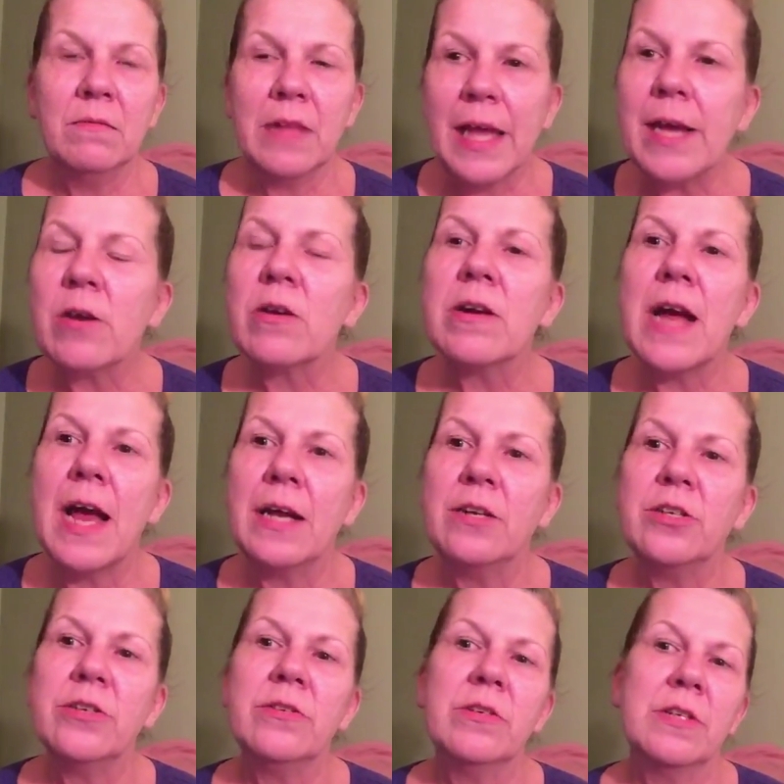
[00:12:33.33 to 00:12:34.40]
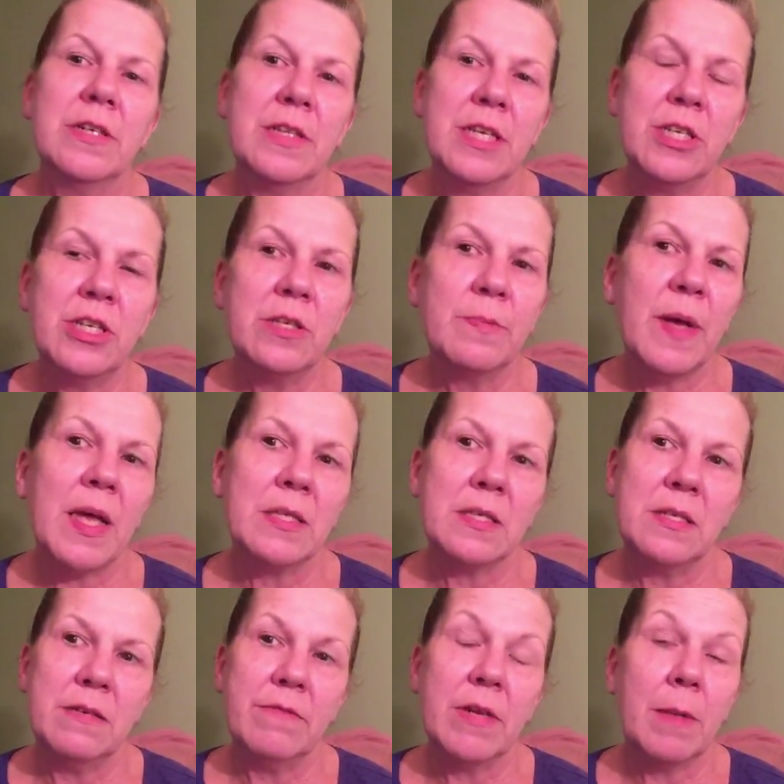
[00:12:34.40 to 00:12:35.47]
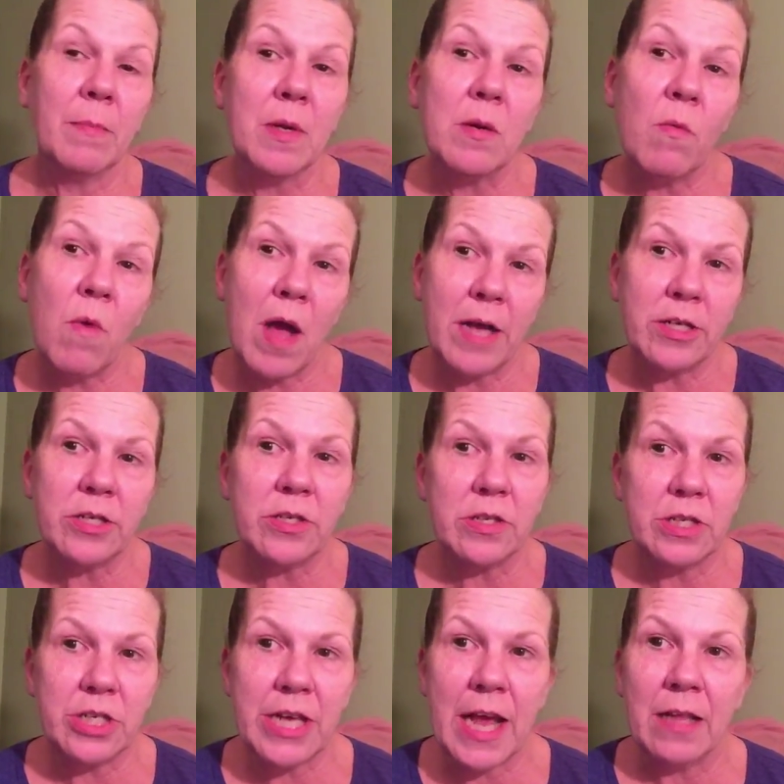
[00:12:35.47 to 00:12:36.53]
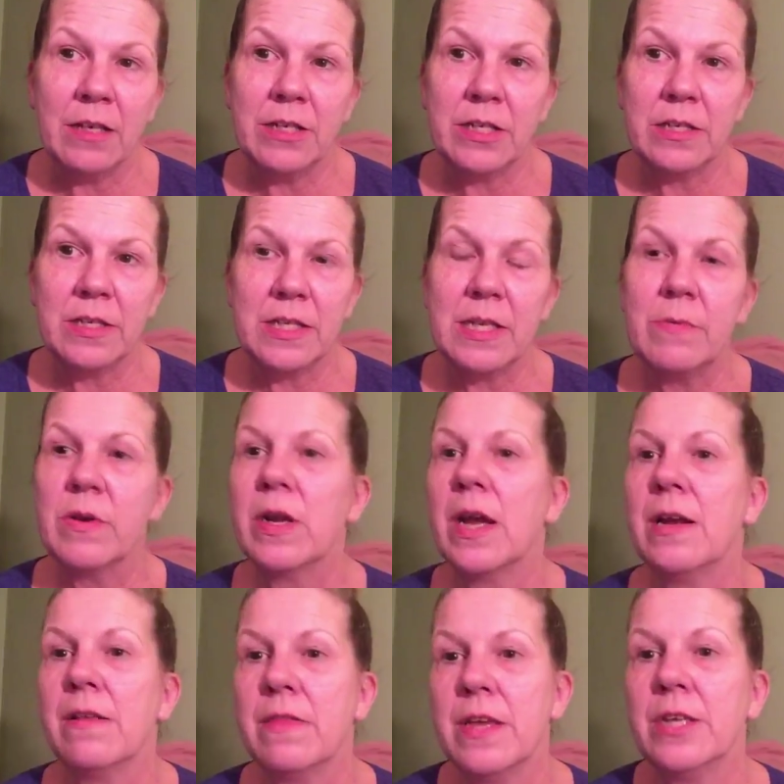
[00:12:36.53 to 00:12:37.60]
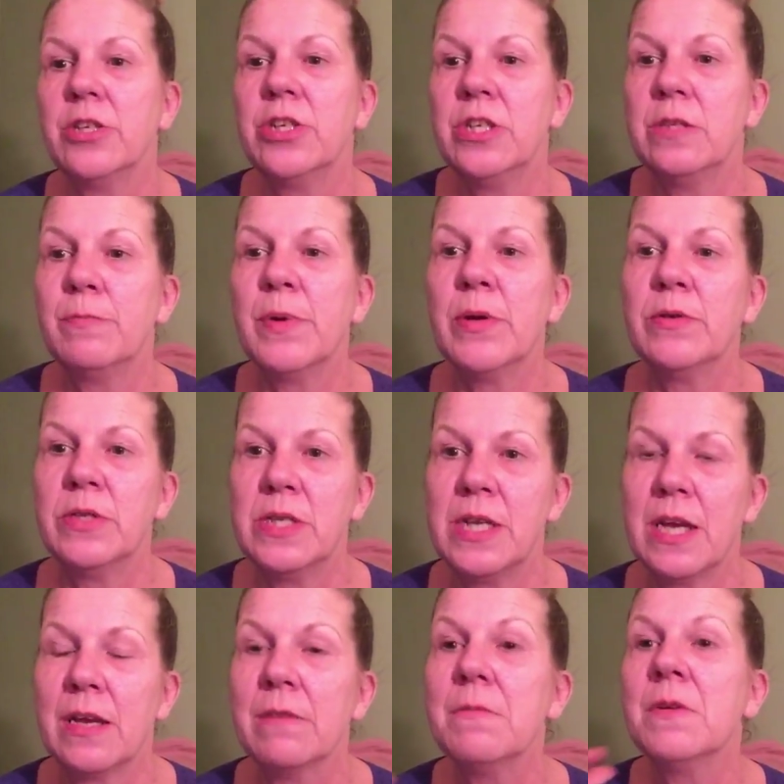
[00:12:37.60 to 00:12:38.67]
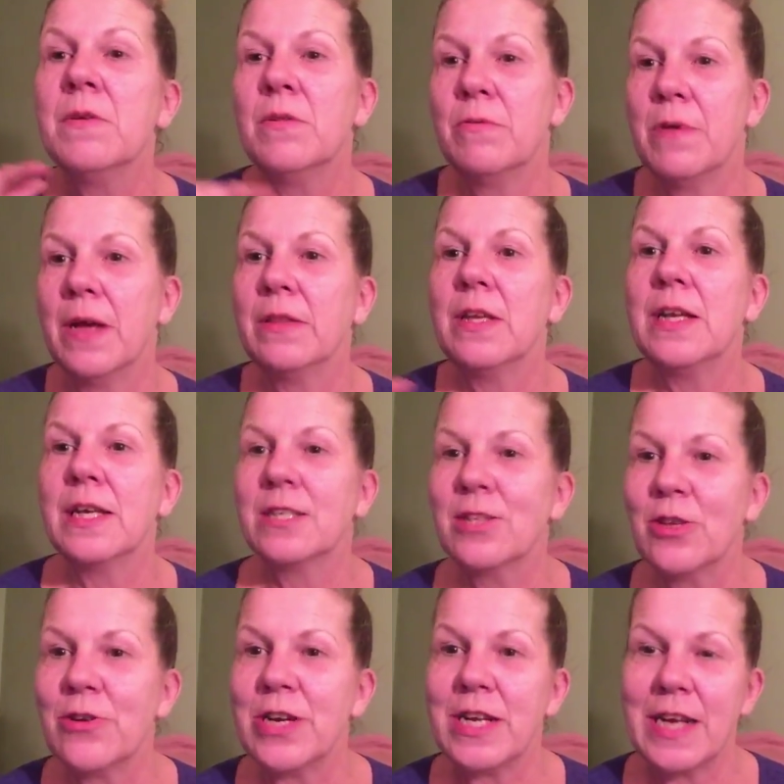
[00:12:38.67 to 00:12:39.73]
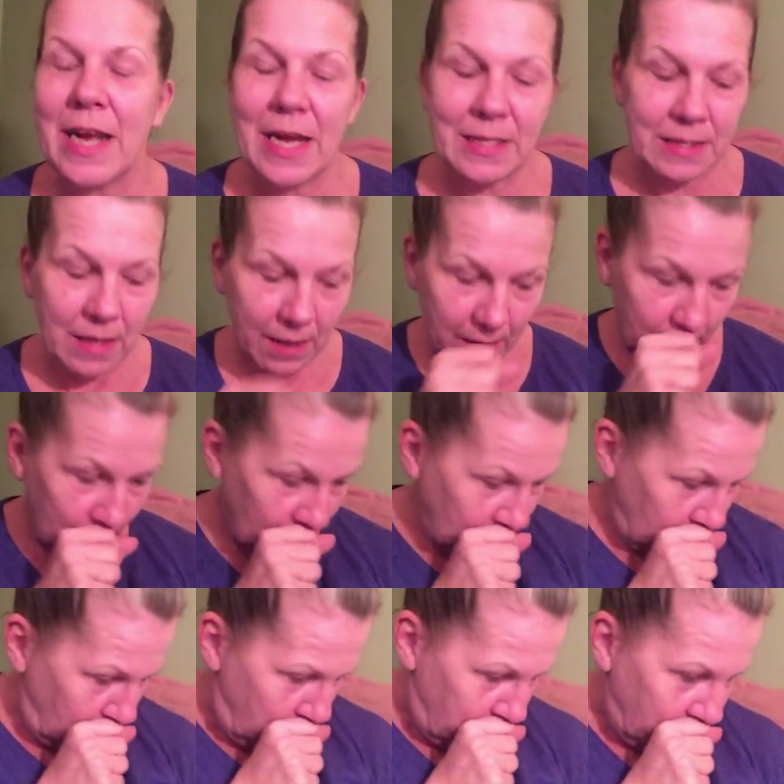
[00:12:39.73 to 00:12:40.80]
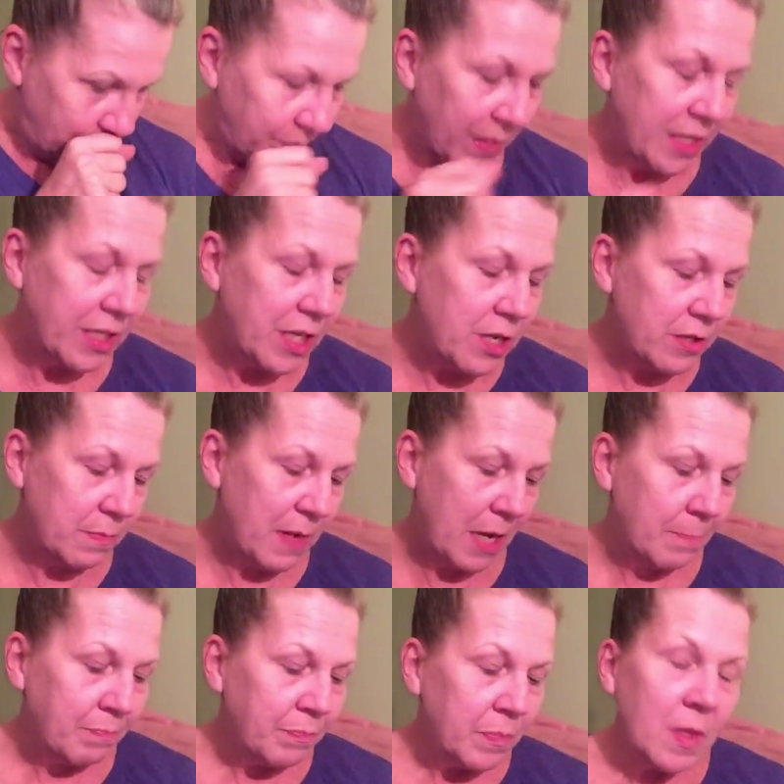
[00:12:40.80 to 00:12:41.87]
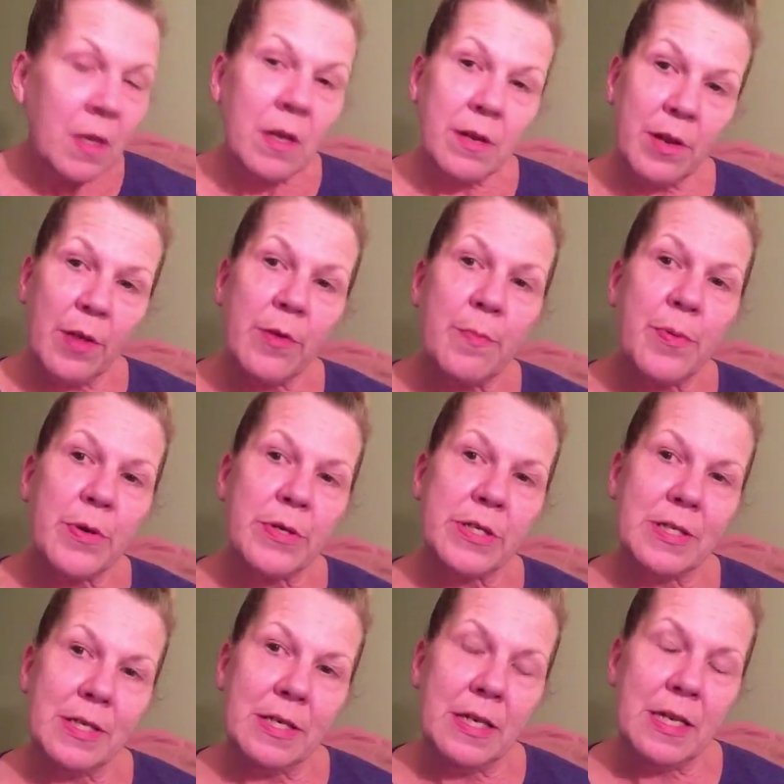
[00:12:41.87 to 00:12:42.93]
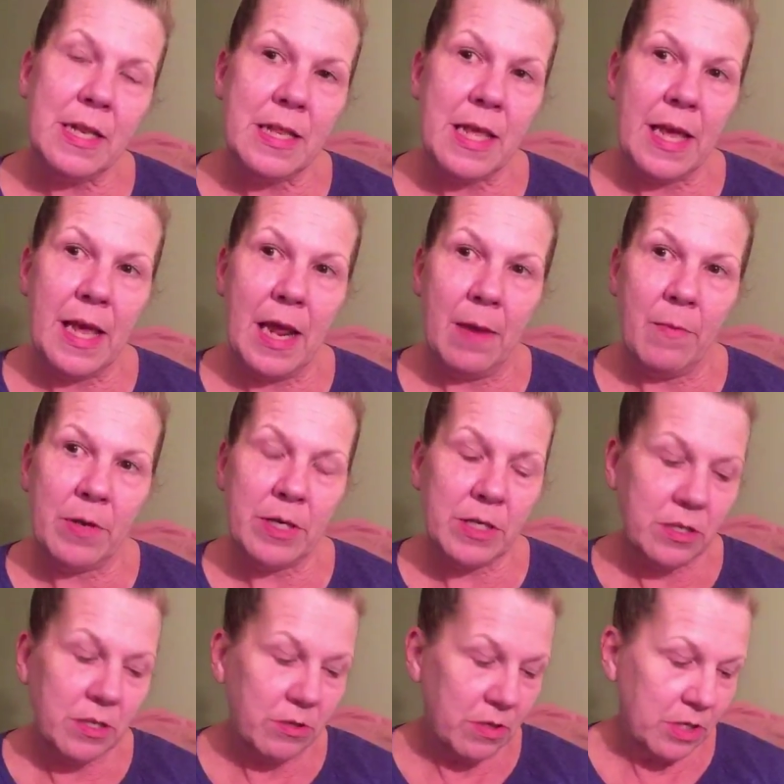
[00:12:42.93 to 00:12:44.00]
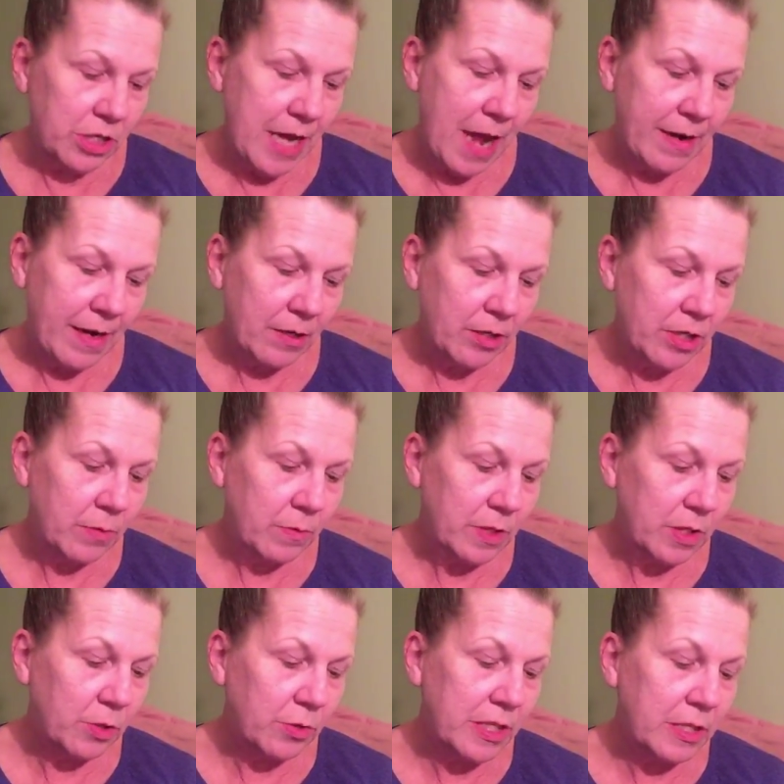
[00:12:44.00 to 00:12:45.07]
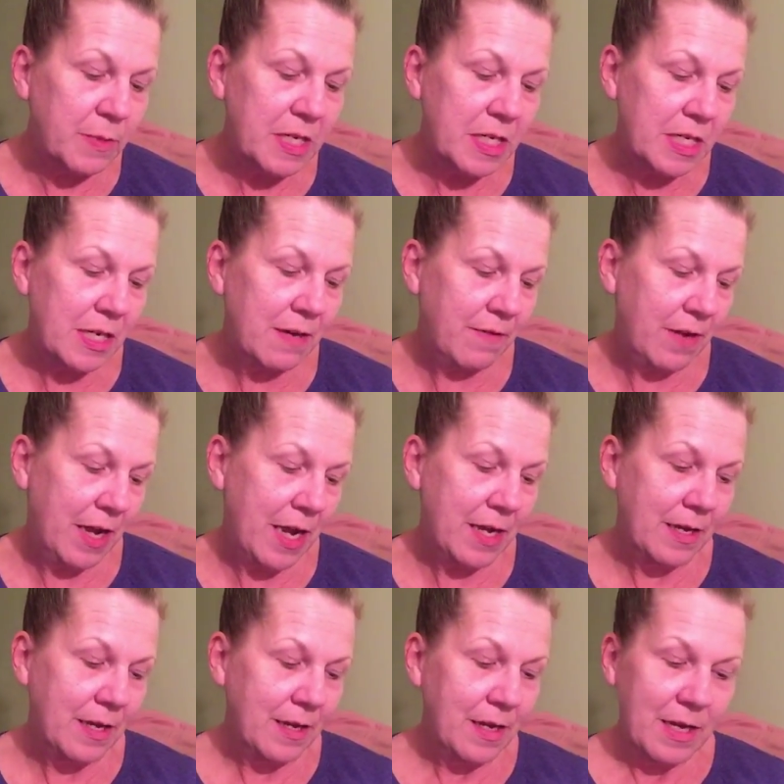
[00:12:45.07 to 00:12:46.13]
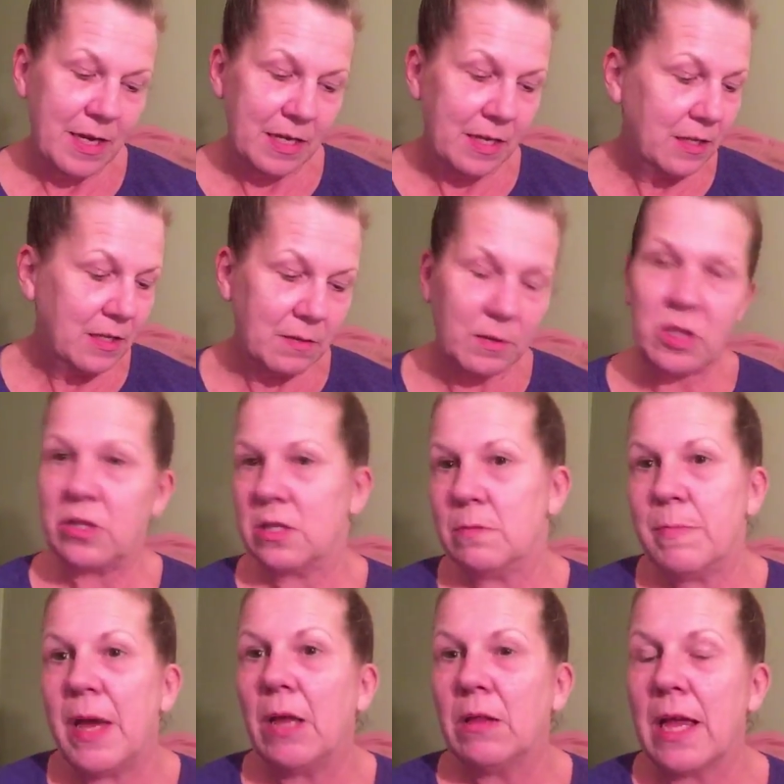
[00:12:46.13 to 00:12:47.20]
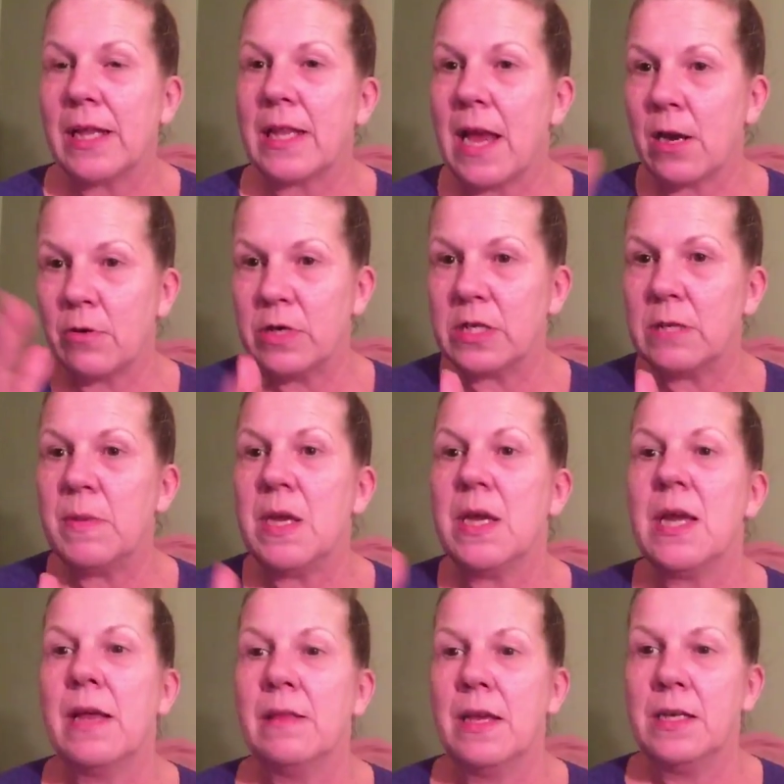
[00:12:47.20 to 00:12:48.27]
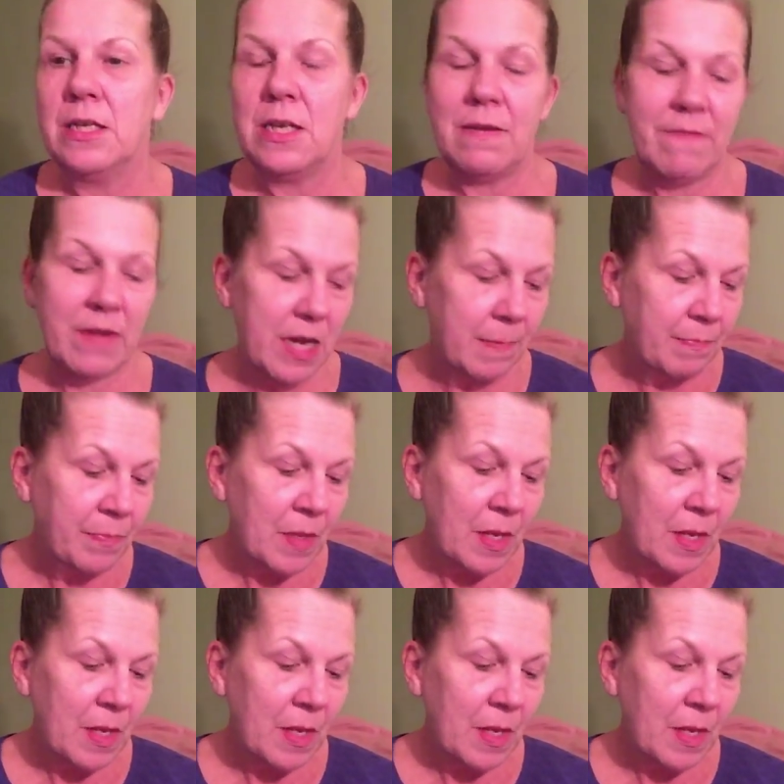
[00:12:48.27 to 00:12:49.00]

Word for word: like her attitude, and I think she's positive, and I'm going to watch the challenge and see what kind of things she's posting throughout the next 30 days. Excuse me. Another person that I wanted to do the shout out to was Crispy TV, and it's just spelled like that, Crispy and then TV.